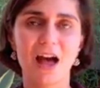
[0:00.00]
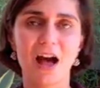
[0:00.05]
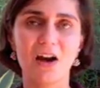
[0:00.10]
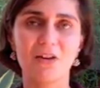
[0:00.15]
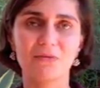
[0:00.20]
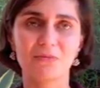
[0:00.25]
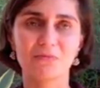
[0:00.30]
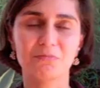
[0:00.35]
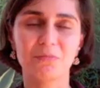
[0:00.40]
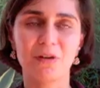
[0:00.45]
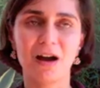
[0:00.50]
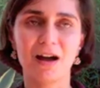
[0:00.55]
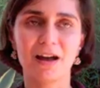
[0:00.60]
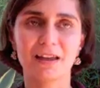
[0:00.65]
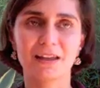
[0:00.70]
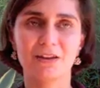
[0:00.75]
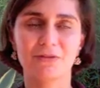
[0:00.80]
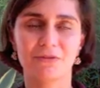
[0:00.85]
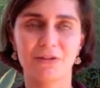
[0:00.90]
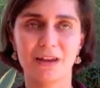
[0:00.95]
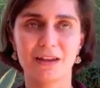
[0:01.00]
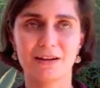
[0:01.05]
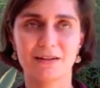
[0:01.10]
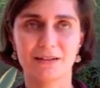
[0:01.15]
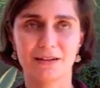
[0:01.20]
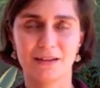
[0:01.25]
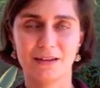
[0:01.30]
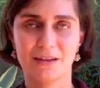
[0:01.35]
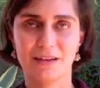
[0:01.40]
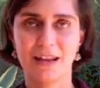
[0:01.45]
of my greater
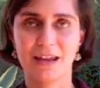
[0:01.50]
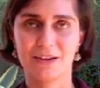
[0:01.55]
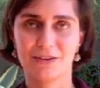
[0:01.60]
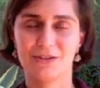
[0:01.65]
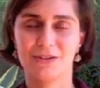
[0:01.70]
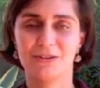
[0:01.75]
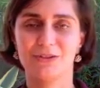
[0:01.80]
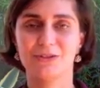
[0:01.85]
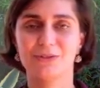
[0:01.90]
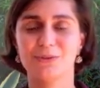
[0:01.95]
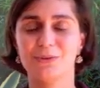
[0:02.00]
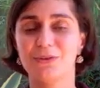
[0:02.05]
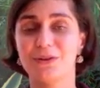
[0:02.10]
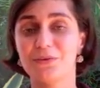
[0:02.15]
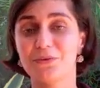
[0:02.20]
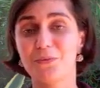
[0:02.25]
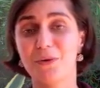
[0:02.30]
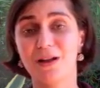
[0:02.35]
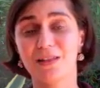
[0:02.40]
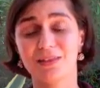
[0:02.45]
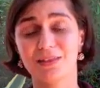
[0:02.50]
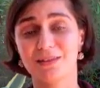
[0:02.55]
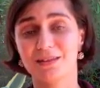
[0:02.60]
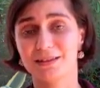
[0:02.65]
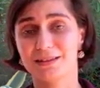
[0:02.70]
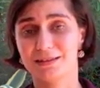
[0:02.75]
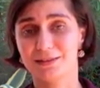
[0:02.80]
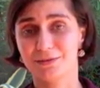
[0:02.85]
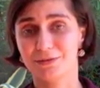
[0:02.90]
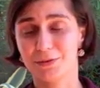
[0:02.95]
connection to the
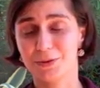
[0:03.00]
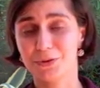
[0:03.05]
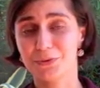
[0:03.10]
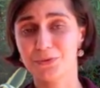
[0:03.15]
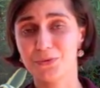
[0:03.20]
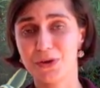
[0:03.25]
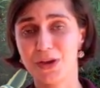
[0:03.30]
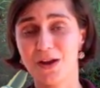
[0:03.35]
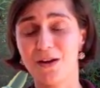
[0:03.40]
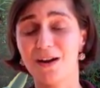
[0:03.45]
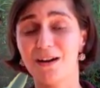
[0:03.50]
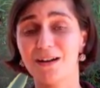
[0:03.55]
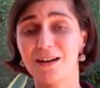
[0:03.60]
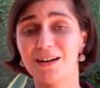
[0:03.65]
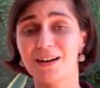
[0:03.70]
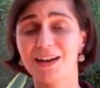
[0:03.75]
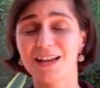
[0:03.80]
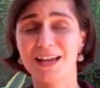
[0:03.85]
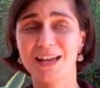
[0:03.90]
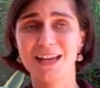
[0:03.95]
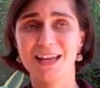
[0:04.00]
oneness of who we are.